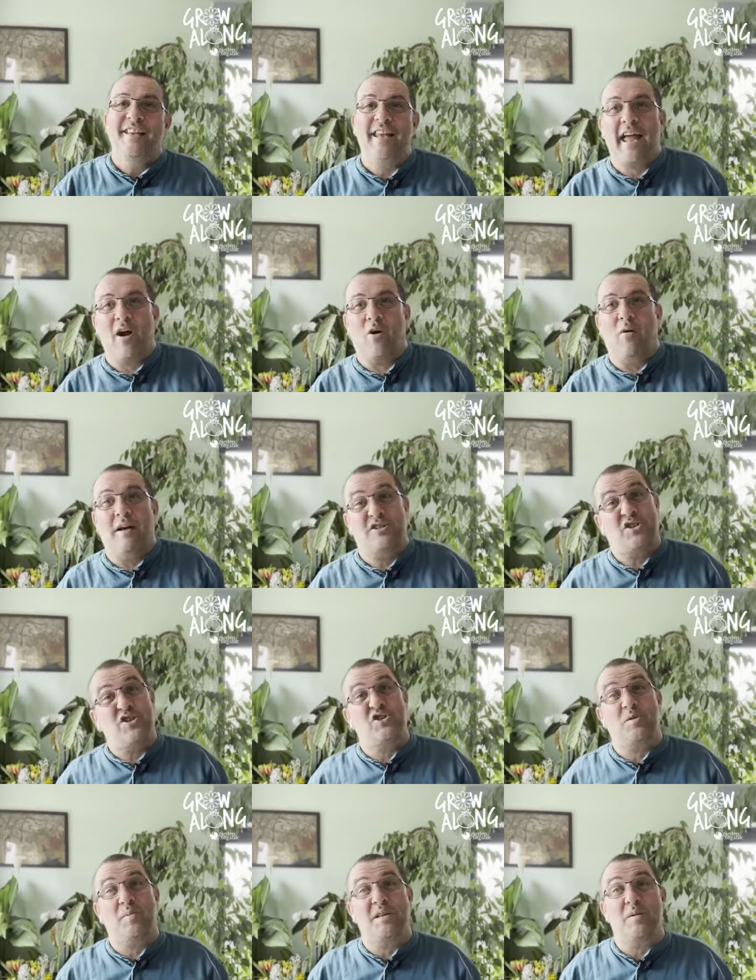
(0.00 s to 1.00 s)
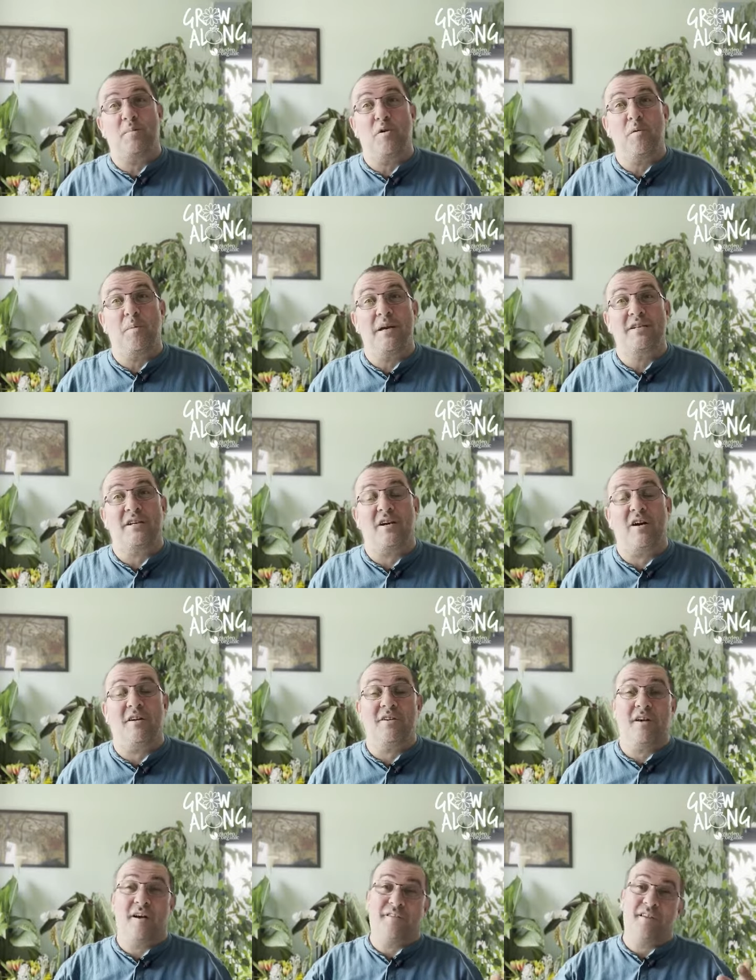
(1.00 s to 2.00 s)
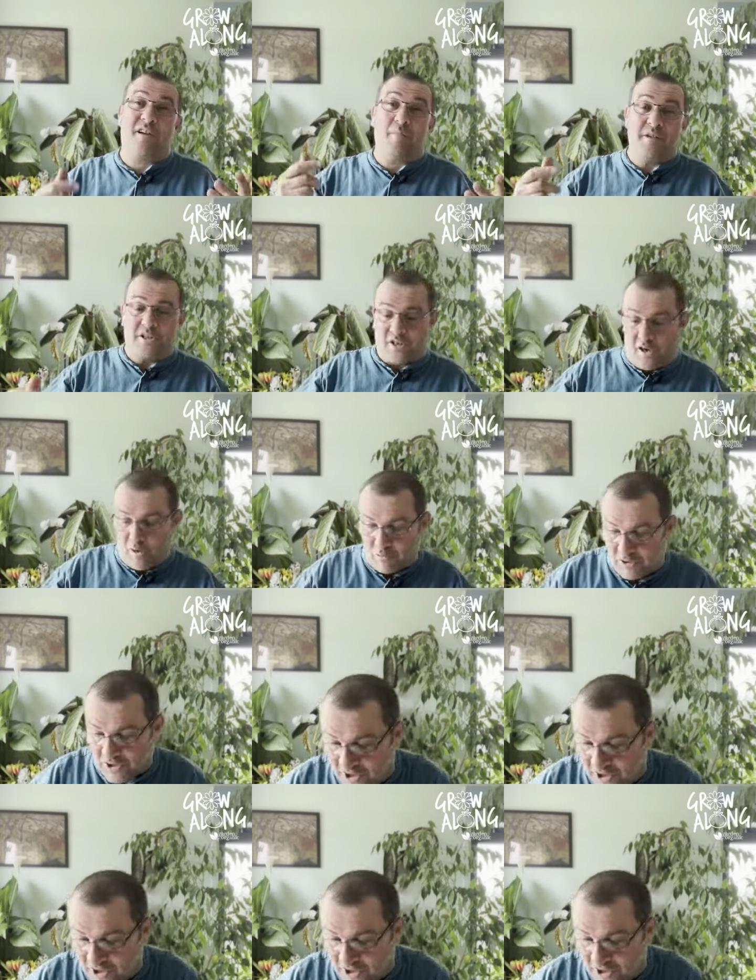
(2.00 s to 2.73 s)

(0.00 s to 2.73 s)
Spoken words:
Now, as I used to be the Blue Peter gardener, I think I'm entitled to